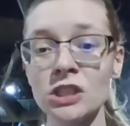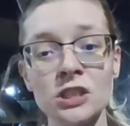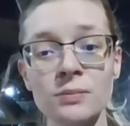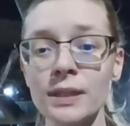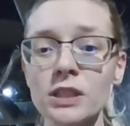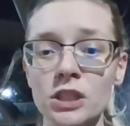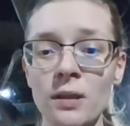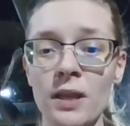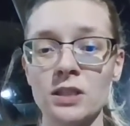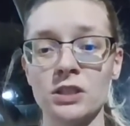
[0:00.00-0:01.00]
just to make
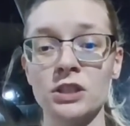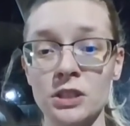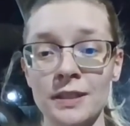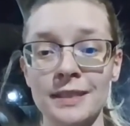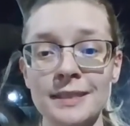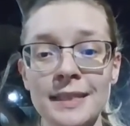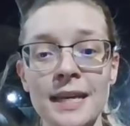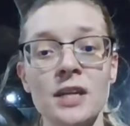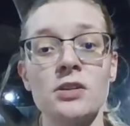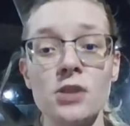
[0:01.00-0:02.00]
sure that your students
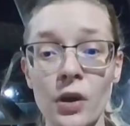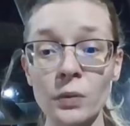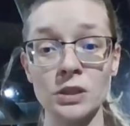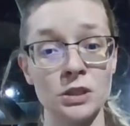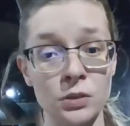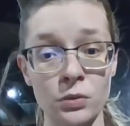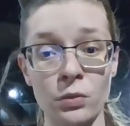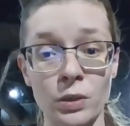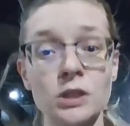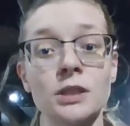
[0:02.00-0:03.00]
know what your